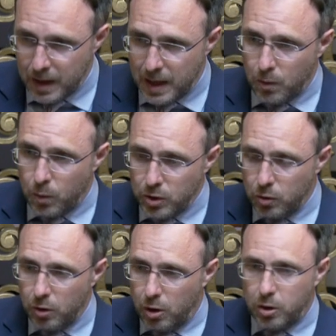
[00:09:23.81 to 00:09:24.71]
Uh, when
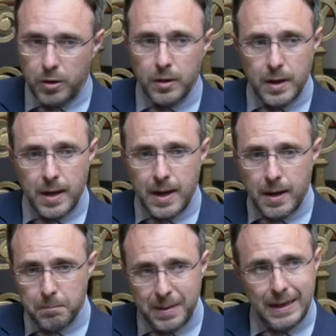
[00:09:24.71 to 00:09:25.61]
you look,
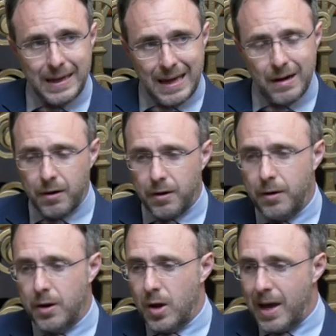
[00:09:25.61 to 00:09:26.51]
and Billy
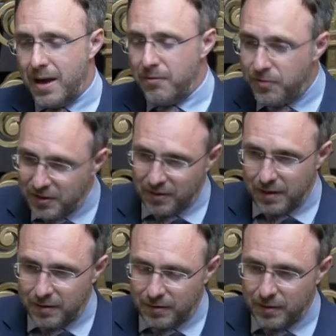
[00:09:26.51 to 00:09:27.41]
Kelleher
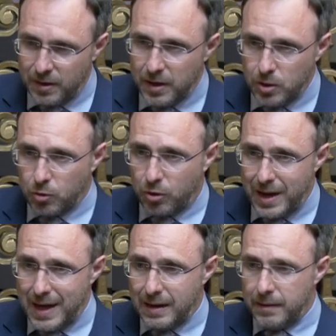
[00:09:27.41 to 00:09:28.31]
visited
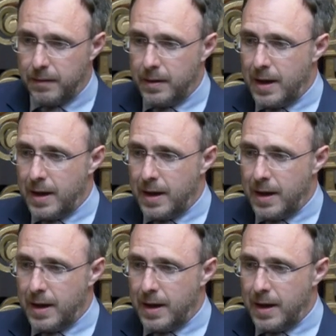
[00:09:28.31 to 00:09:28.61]
Ukraine